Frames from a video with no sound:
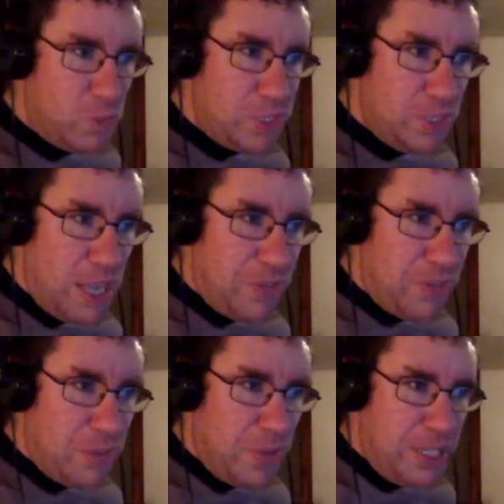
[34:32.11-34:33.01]
we still have the
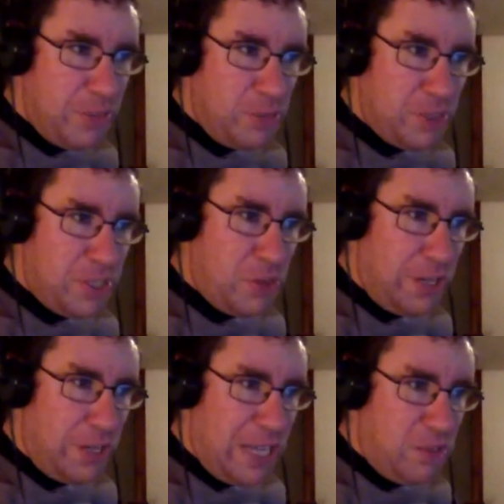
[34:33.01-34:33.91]
money that was in
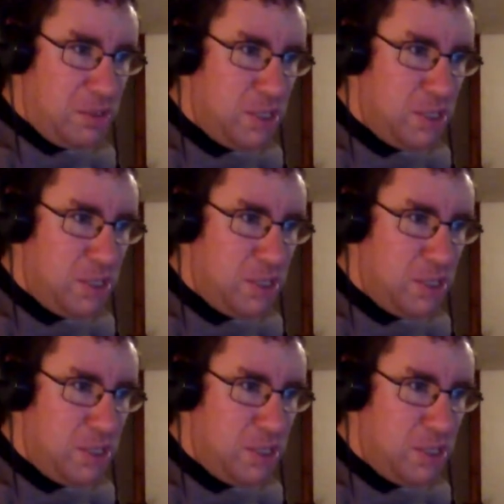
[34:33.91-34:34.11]
our account.